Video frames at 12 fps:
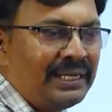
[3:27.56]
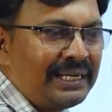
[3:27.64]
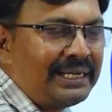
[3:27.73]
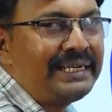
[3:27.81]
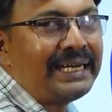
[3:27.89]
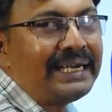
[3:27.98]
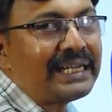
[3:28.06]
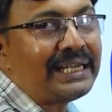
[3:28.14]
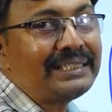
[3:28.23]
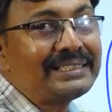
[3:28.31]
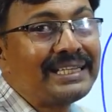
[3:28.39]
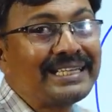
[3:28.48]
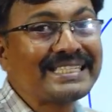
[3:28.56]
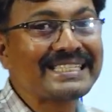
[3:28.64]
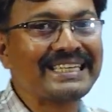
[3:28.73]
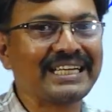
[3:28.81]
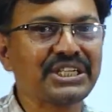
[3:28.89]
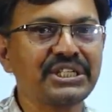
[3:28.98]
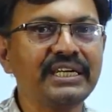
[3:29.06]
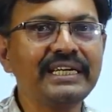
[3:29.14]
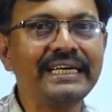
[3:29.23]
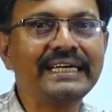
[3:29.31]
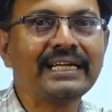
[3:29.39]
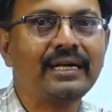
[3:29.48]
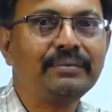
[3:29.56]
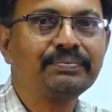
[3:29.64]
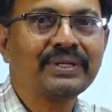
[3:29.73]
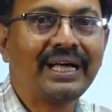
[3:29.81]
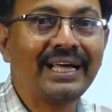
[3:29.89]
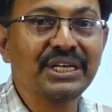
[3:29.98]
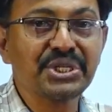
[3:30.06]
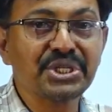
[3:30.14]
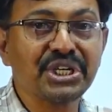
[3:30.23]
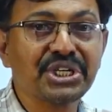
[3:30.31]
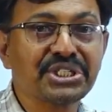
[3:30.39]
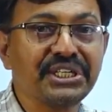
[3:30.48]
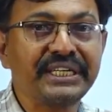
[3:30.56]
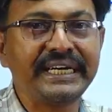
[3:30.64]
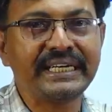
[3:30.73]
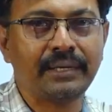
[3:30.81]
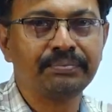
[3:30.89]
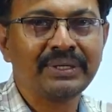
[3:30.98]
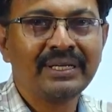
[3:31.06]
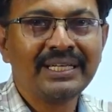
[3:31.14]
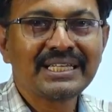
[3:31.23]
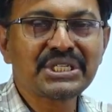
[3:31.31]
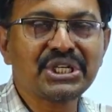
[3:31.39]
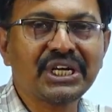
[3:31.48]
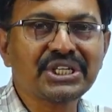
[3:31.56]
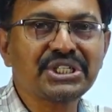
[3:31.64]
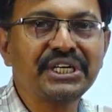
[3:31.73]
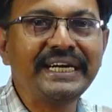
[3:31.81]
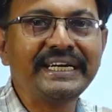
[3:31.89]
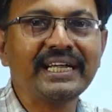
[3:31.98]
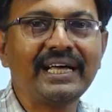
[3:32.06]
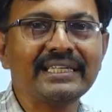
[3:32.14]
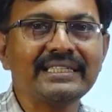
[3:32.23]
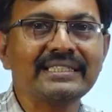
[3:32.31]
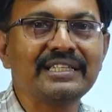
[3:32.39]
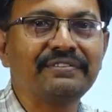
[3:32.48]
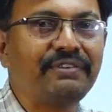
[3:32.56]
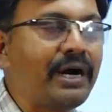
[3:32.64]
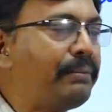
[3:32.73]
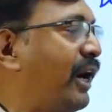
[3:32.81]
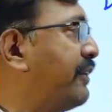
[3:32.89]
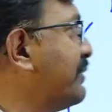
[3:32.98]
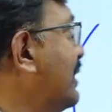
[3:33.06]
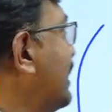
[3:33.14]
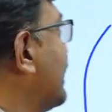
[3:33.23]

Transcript: In data is the structured data, unstructured data. Structured data is in the form of